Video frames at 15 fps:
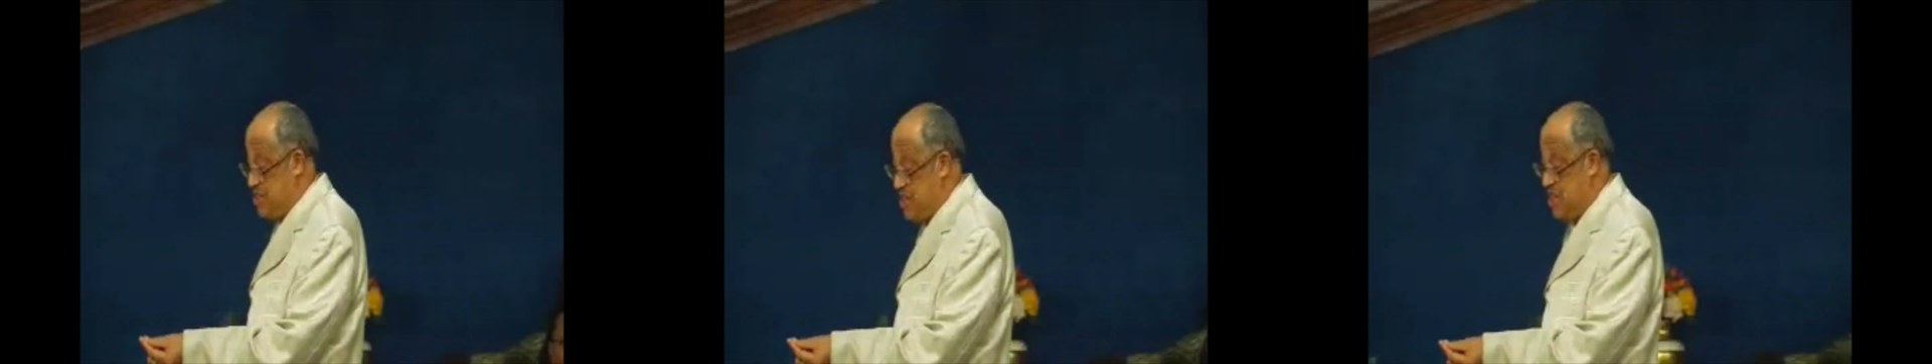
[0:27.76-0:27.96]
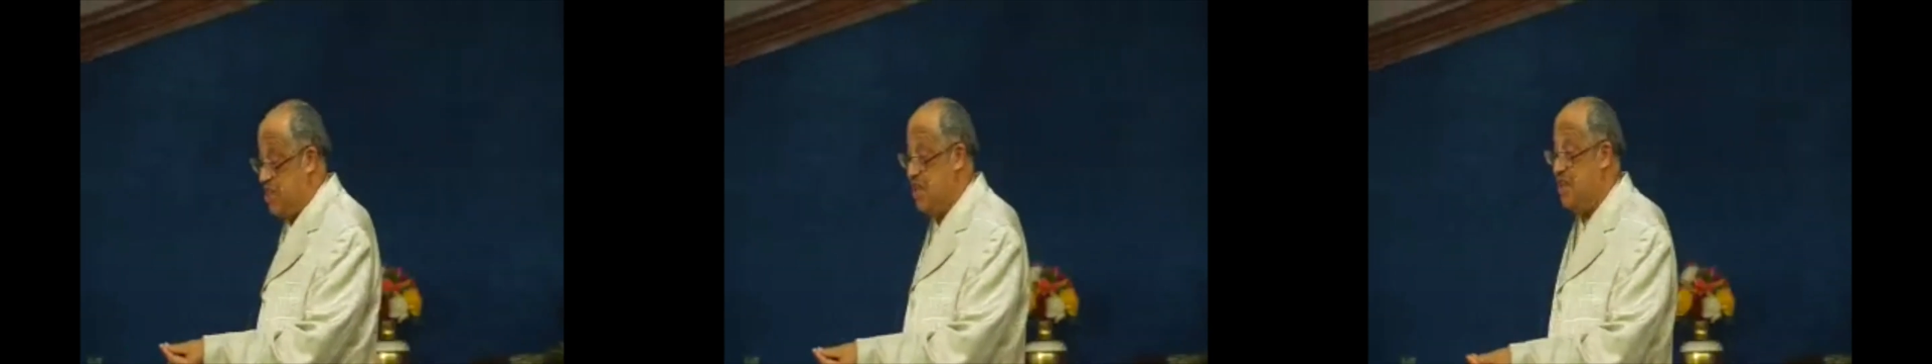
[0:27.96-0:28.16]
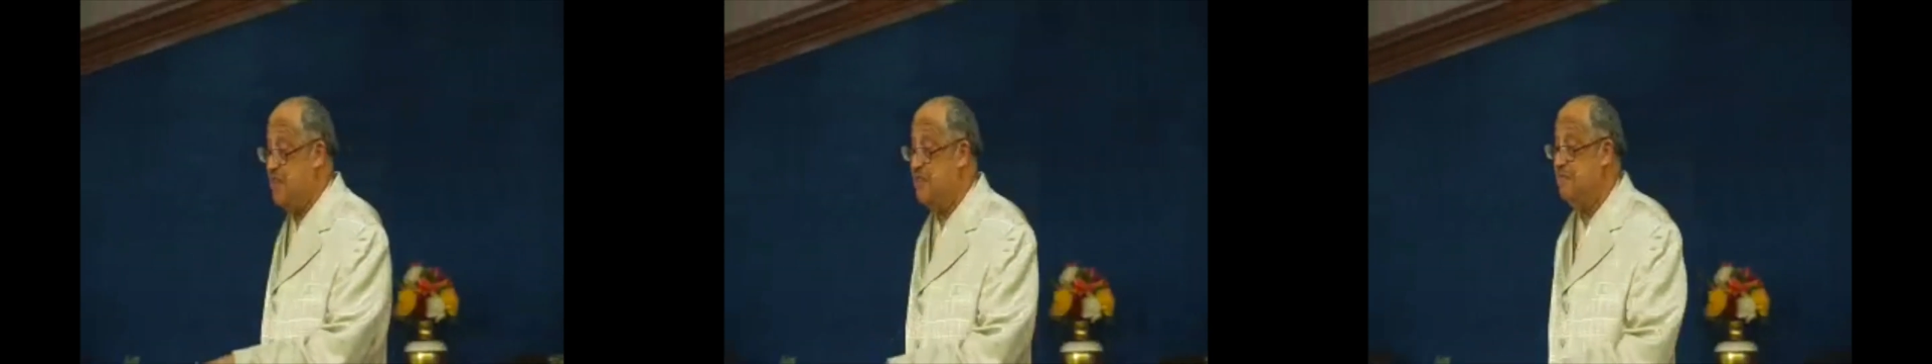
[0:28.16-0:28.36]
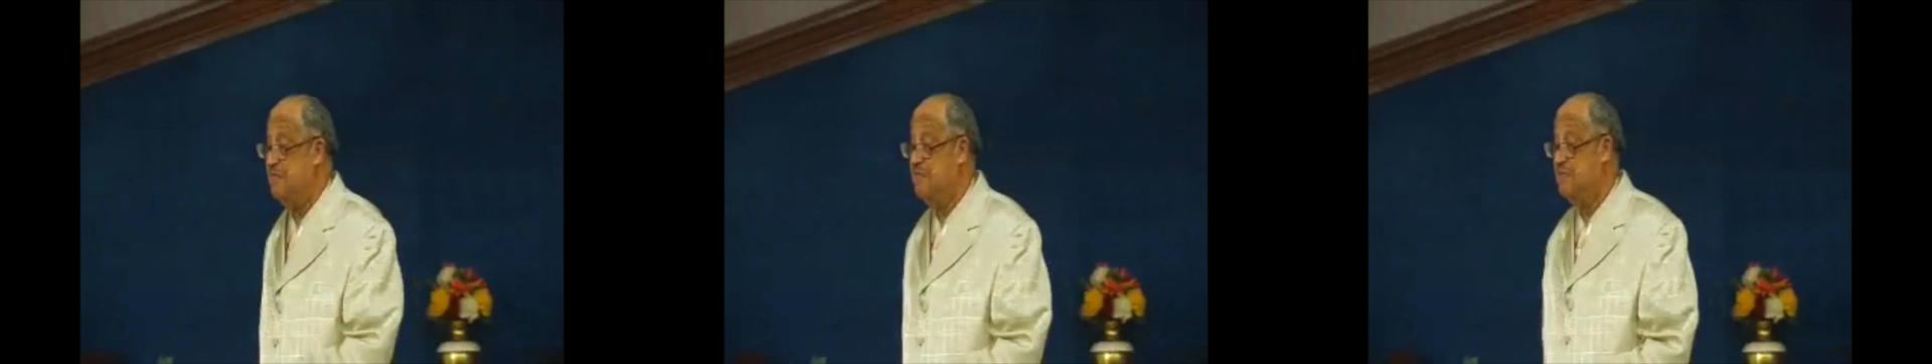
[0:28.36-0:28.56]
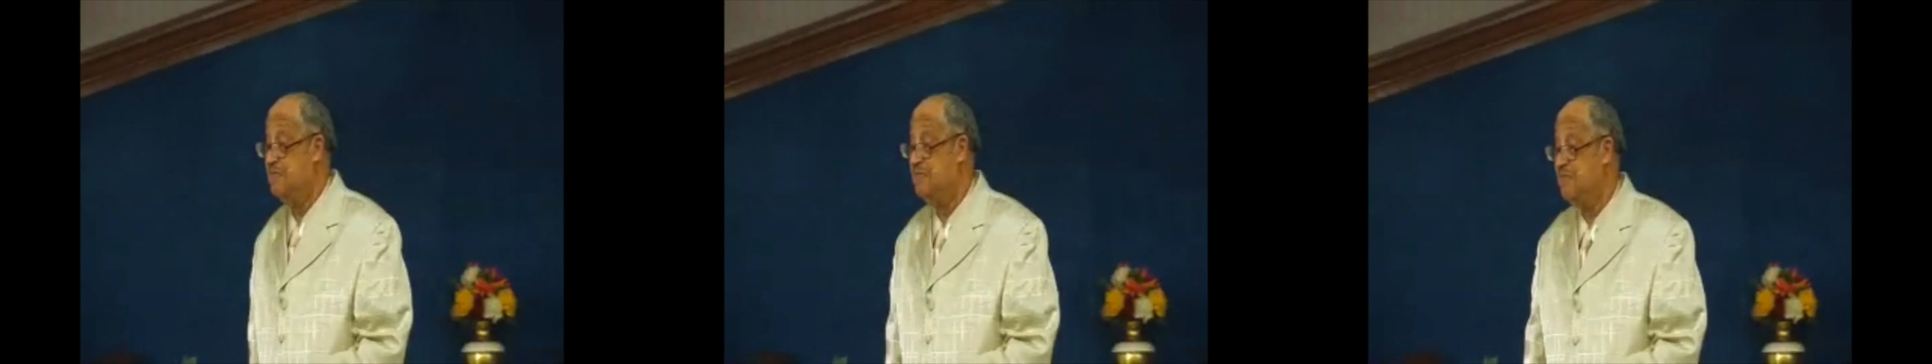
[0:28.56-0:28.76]
then.
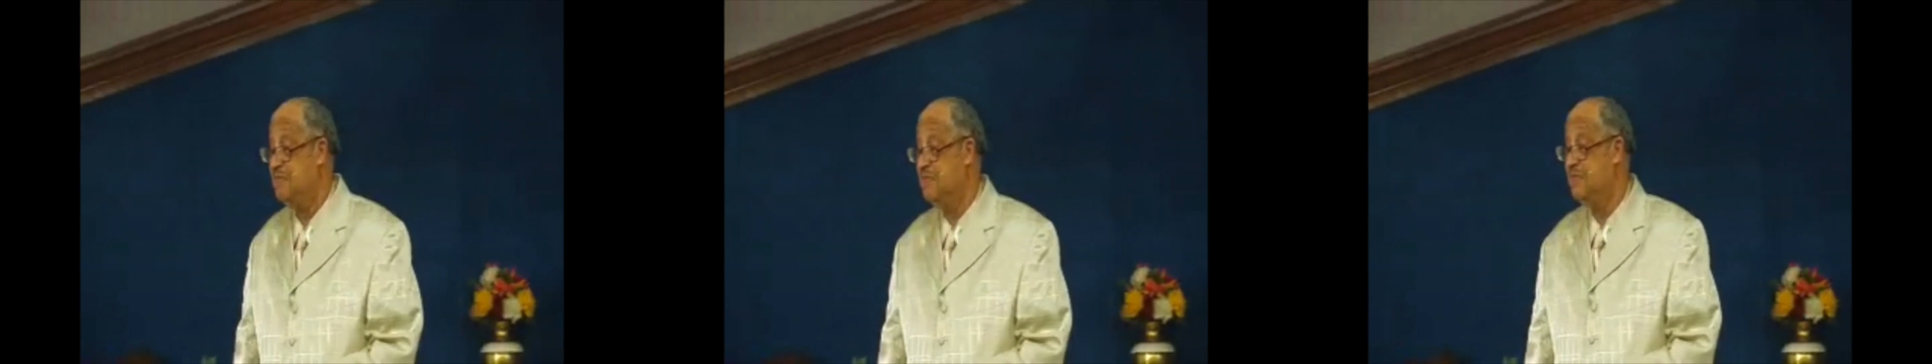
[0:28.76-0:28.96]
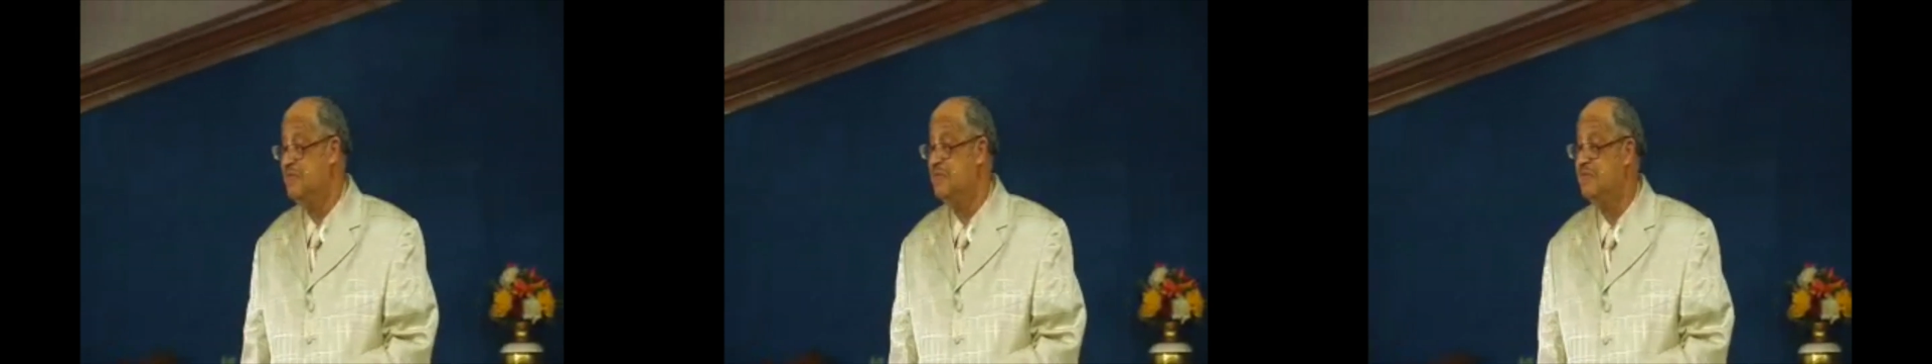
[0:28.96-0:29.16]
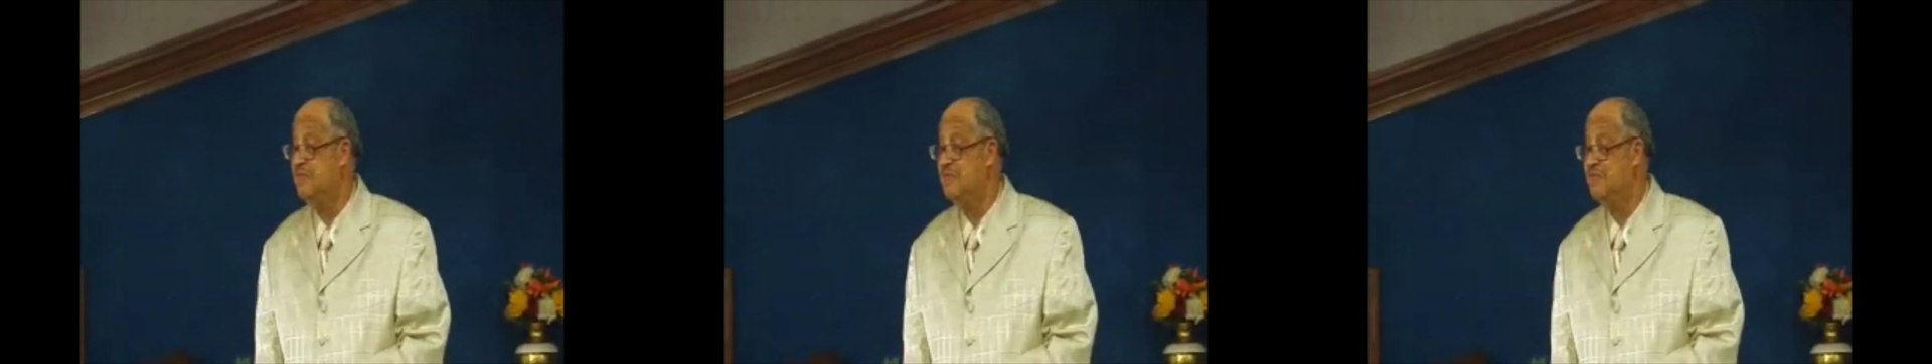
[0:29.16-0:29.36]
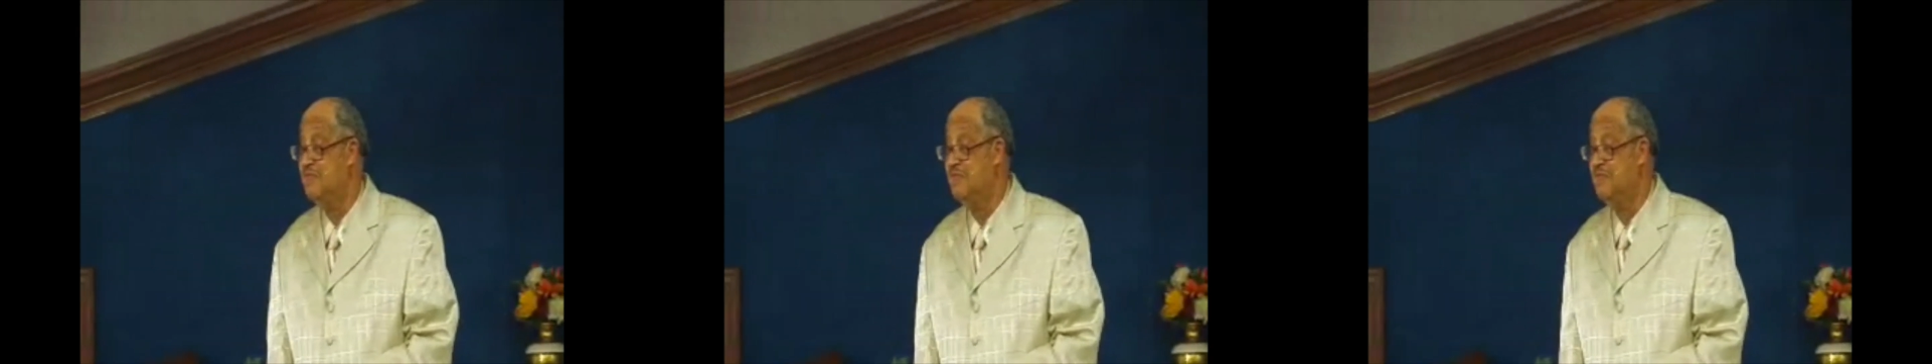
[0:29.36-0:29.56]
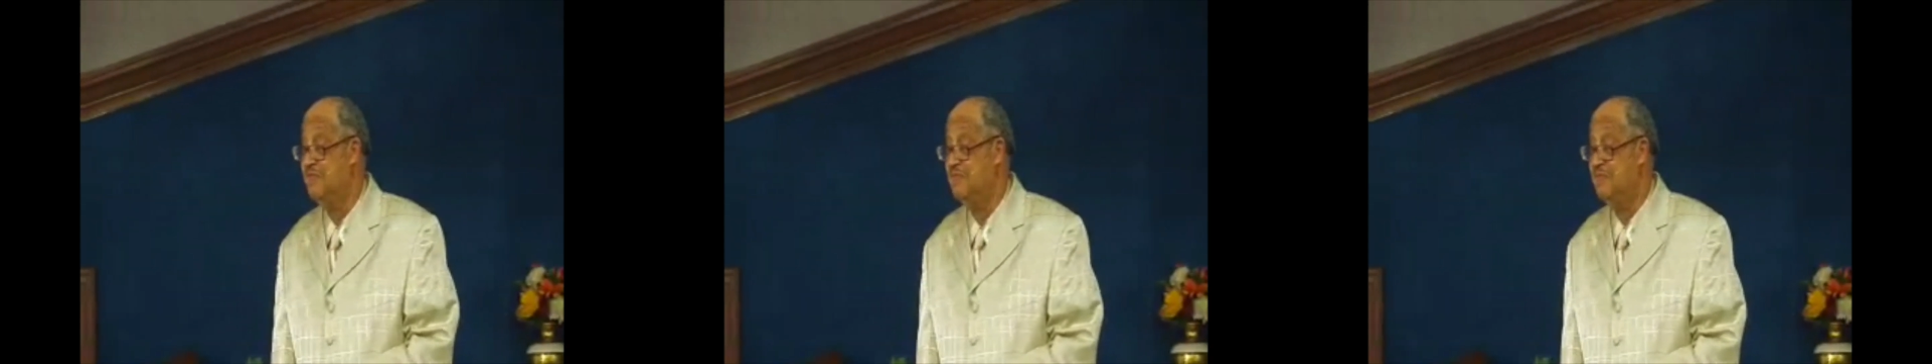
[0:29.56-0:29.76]

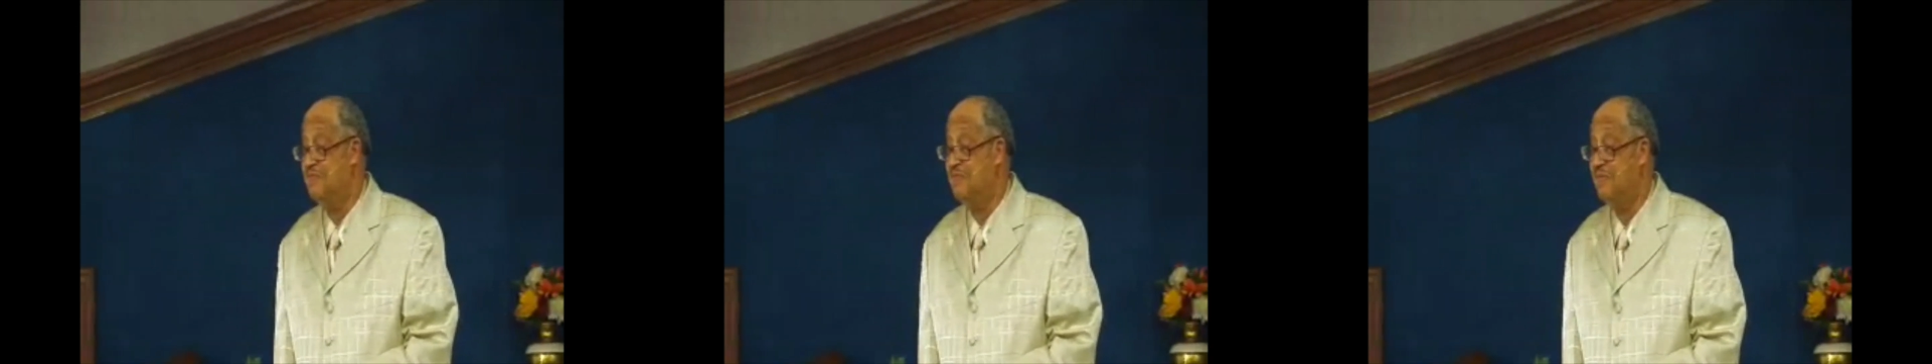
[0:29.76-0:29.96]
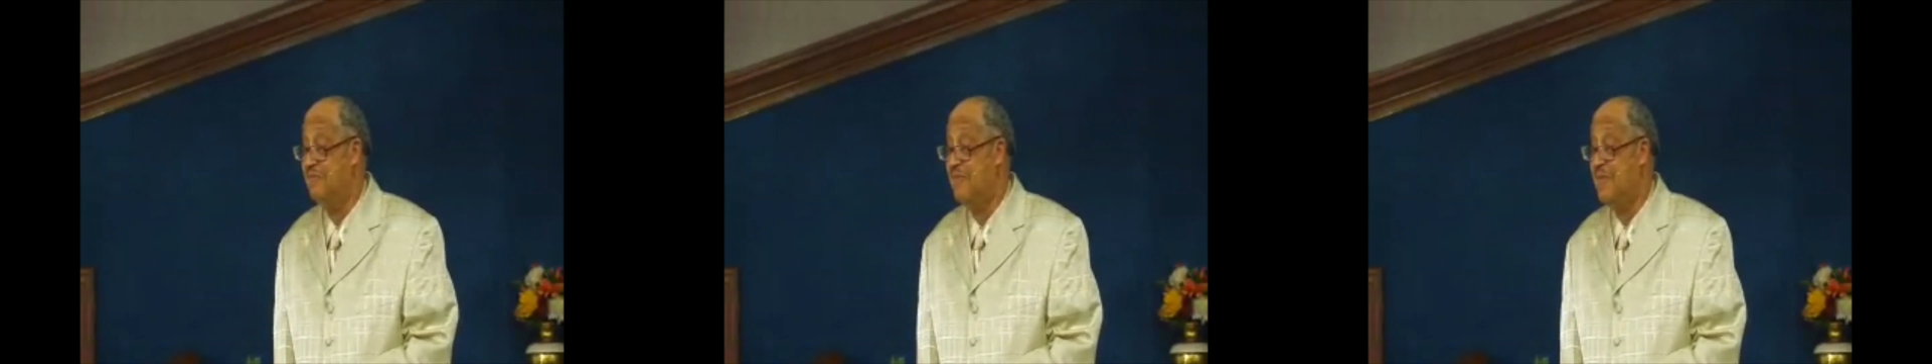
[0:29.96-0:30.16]
Amen.